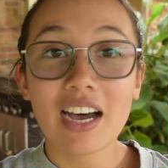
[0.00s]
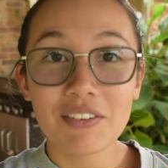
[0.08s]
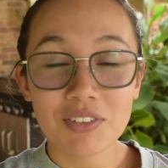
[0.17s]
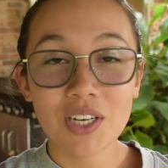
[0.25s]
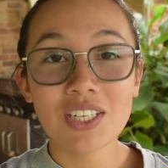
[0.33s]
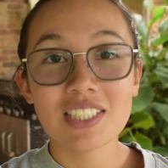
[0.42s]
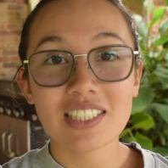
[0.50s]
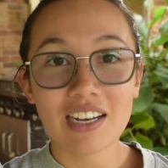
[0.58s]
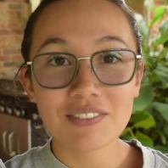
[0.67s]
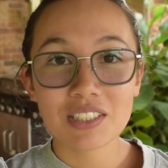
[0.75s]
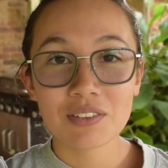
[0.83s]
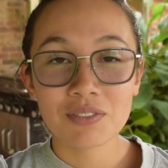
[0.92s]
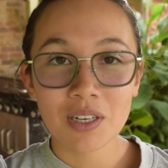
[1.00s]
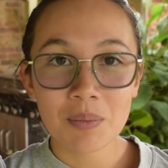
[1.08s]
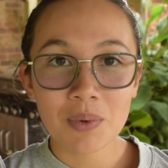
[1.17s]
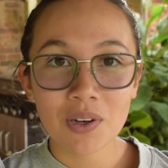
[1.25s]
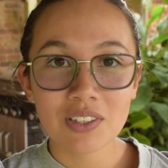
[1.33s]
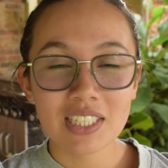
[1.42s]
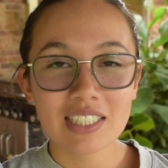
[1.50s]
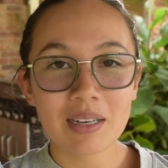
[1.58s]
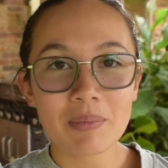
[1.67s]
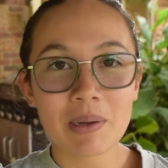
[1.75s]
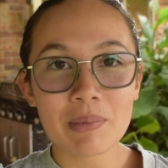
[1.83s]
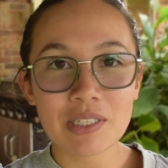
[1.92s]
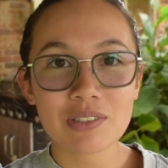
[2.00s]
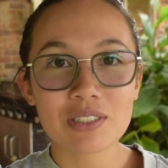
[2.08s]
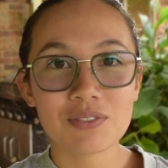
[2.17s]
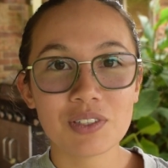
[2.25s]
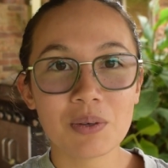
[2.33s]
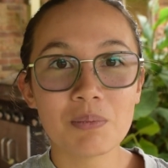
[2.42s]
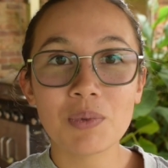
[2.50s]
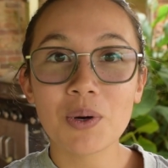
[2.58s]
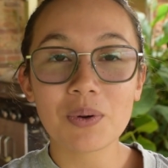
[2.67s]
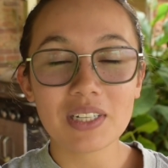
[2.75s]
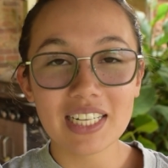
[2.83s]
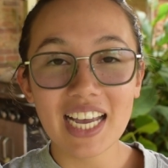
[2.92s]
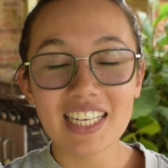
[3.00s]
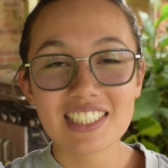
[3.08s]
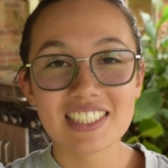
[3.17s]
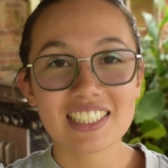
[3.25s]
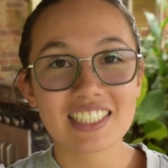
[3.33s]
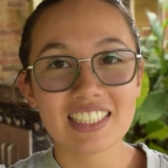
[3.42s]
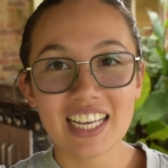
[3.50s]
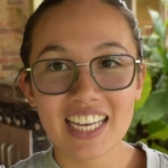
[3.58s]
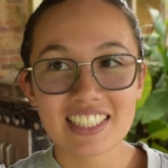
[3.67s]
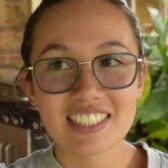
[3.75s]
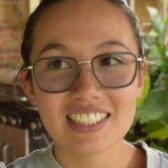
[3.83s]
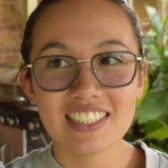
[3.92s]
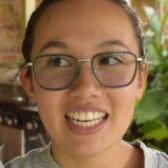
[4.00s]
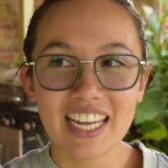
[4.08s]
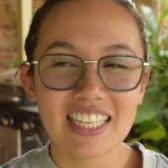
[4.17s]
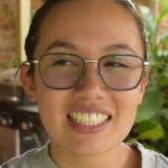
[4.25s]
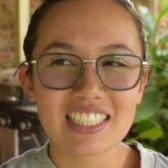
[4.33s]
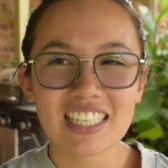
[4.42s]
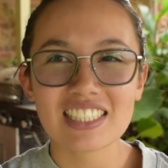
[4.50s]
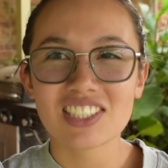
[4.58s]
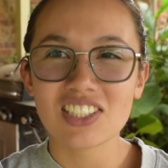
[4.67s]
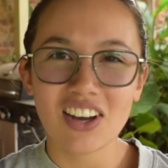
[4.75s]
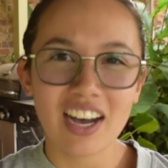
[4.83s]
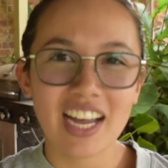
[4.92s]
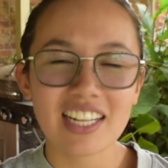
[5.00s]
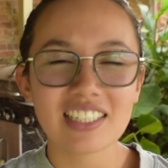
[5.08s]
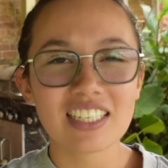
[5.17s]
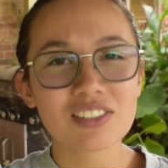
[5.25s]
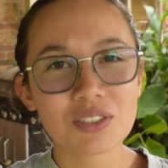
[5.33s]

I've noticed after the foam rolling that my muscles feel more relaxed, less tense, less tight, less